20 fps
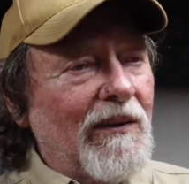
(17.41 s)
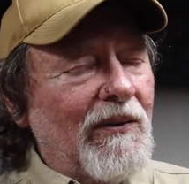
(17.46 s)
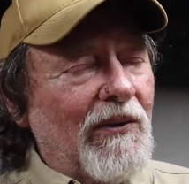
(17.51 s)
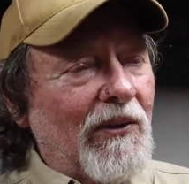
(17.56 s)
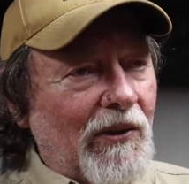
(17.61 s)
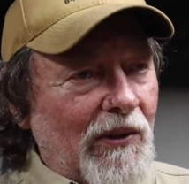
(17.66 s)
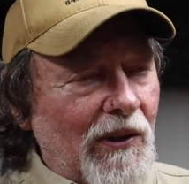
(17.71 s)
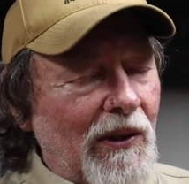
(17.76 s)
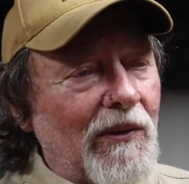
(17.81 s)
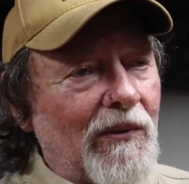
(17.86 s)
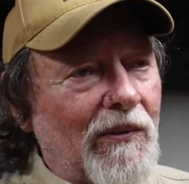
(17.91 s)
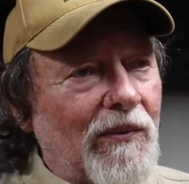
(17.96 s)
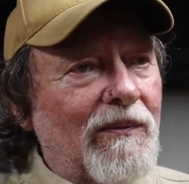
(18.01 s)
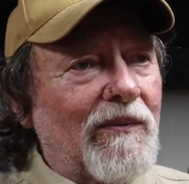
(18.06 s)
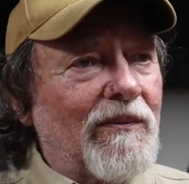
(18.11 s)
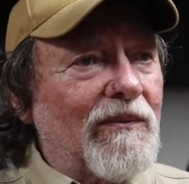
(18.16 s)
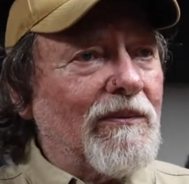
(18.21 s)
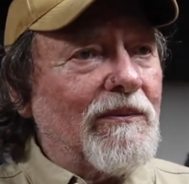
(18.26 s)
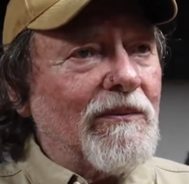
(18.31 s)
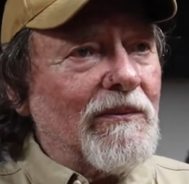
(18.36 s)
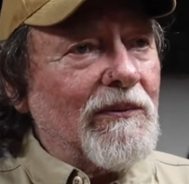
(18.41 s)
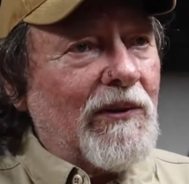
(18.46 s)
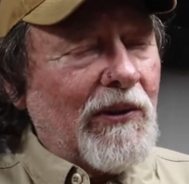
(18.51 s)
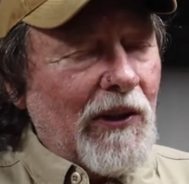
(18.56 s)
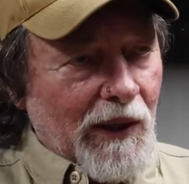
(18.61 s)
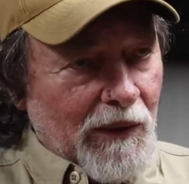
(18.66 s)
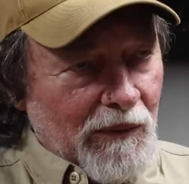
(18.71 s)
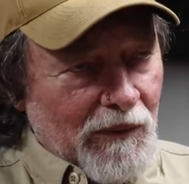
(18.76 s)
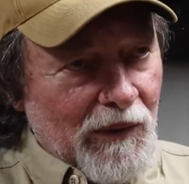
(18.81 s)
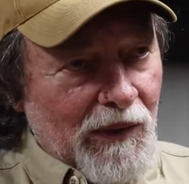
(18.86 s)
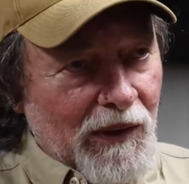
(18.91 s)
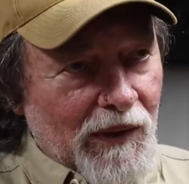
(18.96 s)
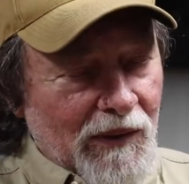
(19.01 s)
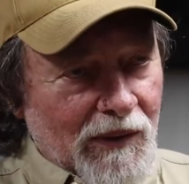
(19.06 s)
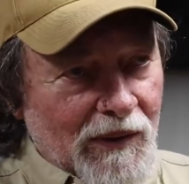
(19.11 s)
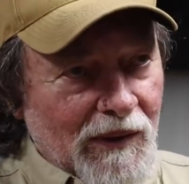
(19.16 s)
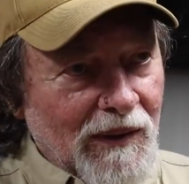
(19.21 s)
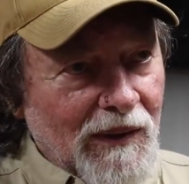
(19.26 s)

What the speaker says: to catch catfish.